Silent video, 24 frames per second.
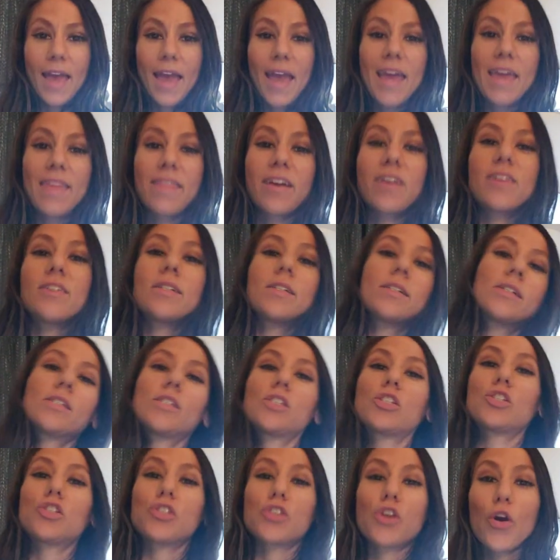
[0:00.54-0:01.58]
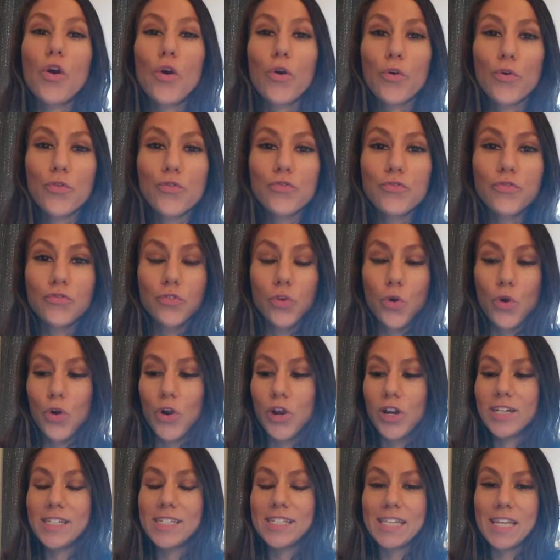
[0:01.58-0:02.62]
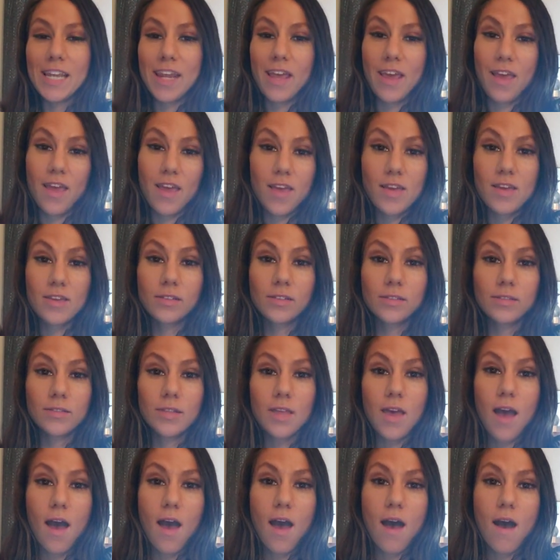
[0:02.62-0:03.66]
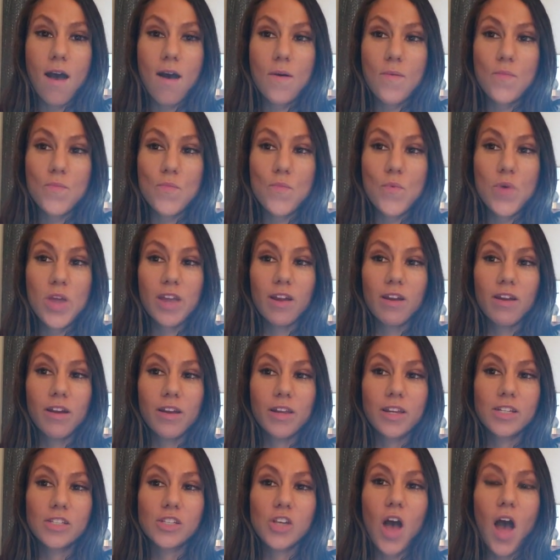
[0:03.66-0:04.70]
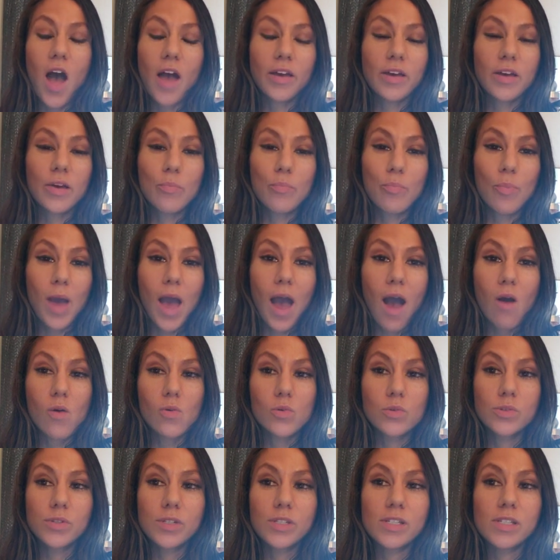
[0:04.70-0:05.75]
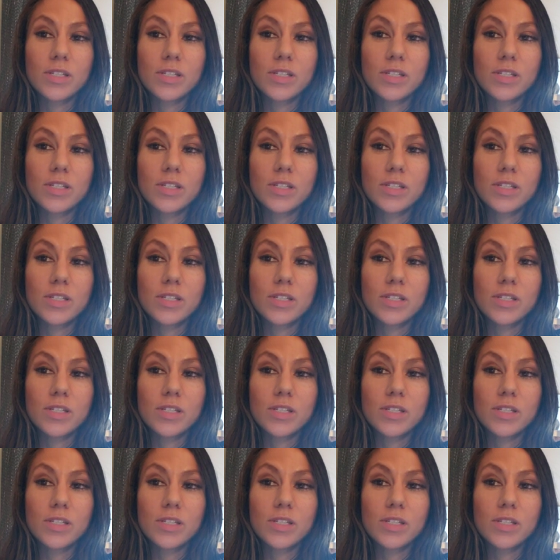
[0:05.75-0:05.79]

Hey there. So for today, we are going to talk about